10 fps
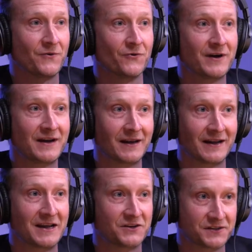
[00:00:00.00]
been
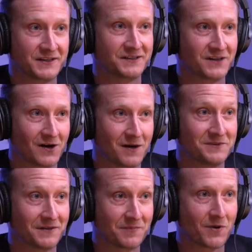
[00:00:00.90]
really interesting
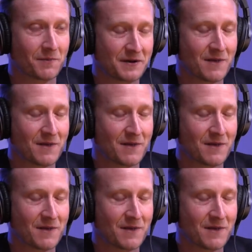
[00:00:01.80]
times in the property